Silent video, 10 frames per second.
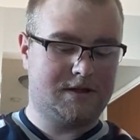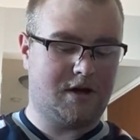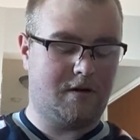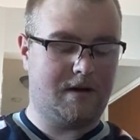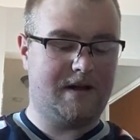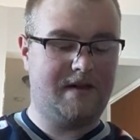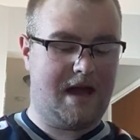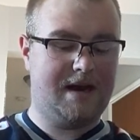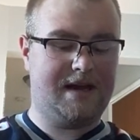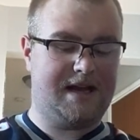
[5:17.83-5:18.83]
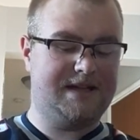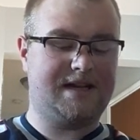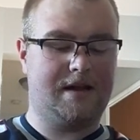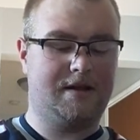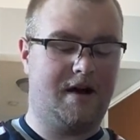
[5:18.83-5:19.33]
So in the end, I
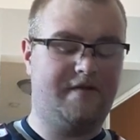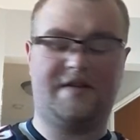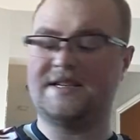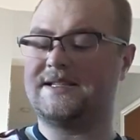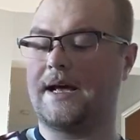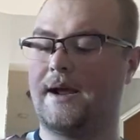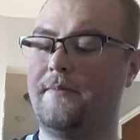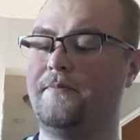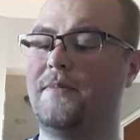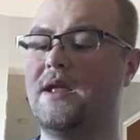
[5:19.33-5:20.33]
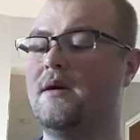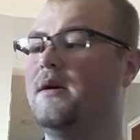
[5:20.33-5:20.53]
guess I love this setup.